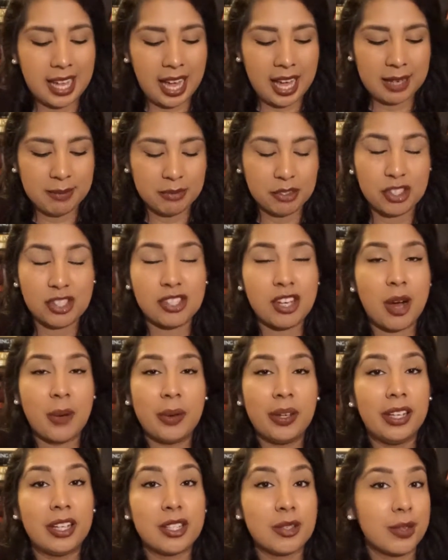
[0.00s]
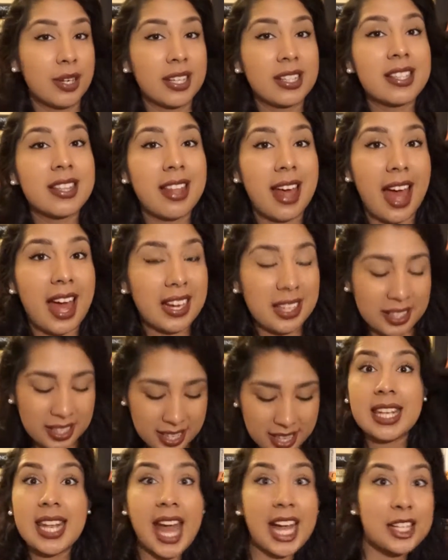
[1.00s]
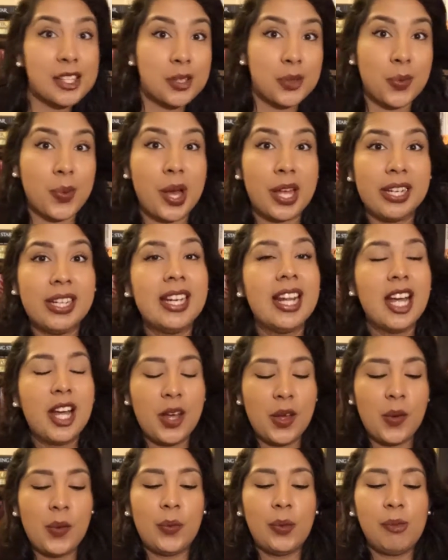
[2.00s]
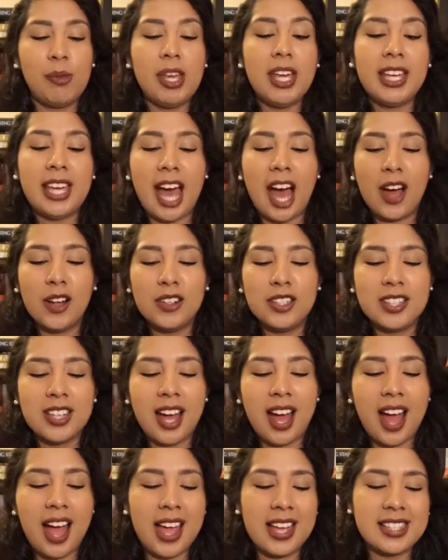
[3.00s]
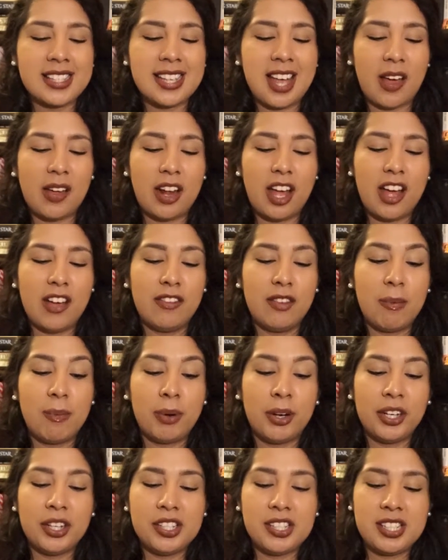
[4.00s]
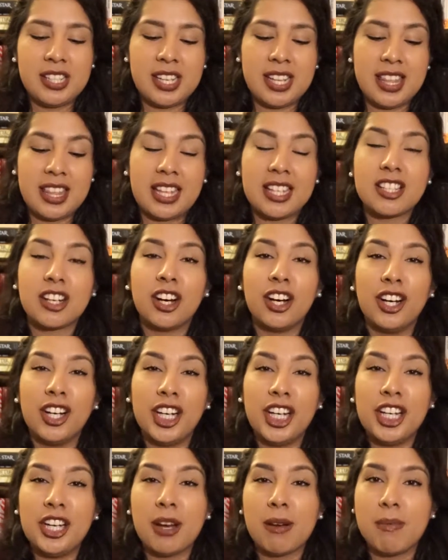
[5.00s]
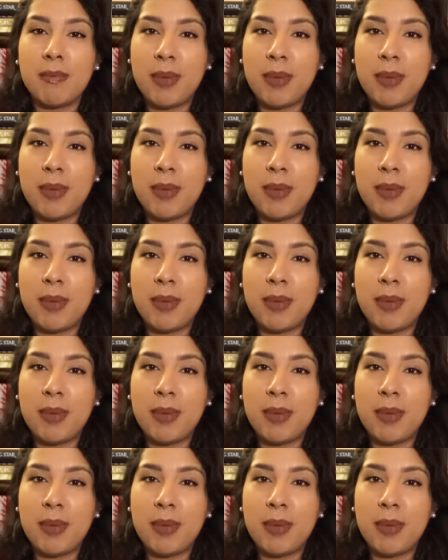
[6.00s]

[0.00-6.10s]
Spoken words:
I'm just not willing to risk that. The next one would be gouge the eyes out of a person that's hurting your